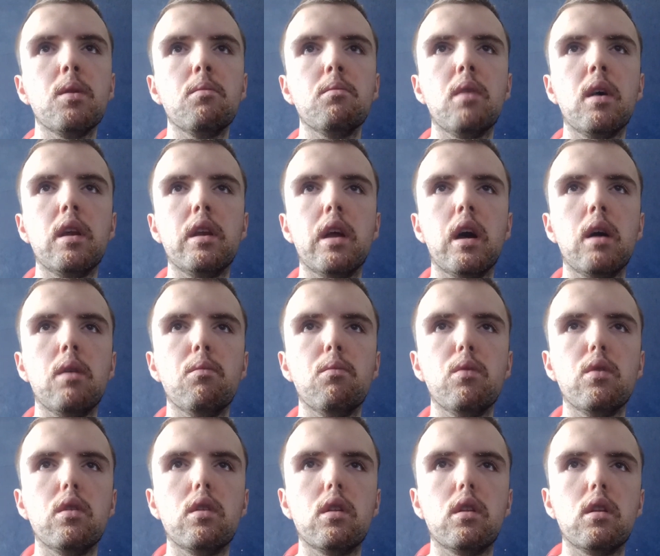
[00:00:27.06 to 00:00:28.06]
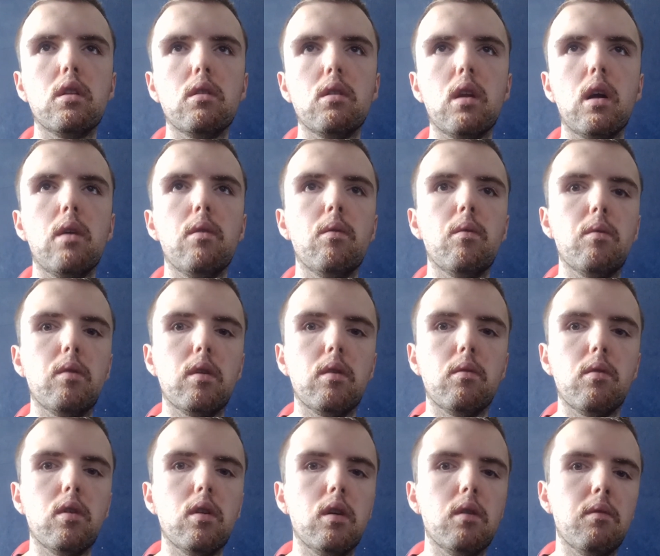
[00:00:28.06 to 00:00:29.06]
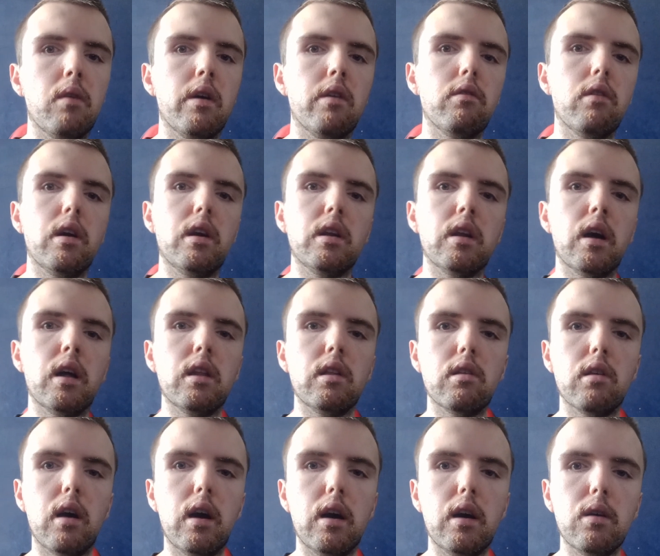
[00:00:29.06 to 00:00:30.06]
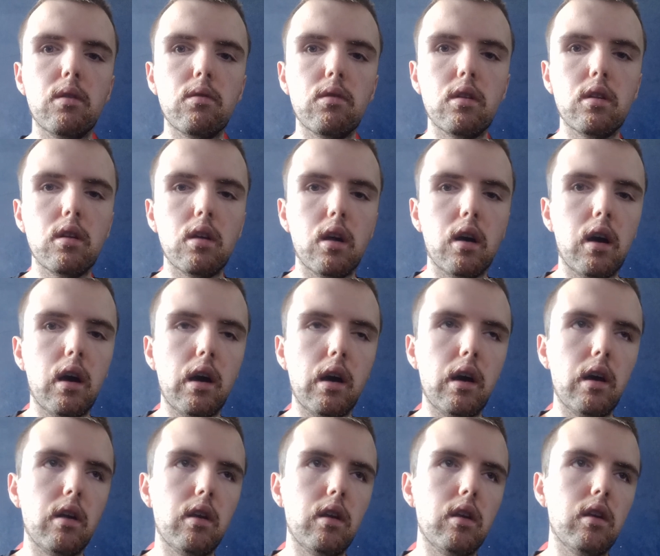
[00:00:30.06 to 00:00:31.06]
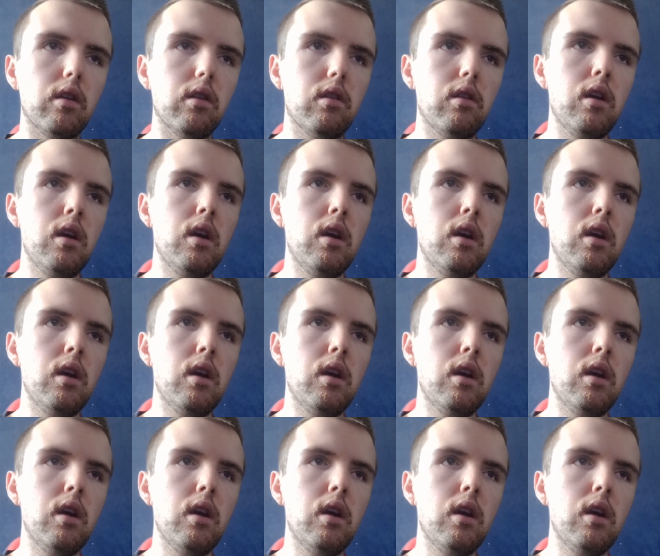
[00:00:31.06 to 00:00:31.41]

my nan was going to my great nan's house and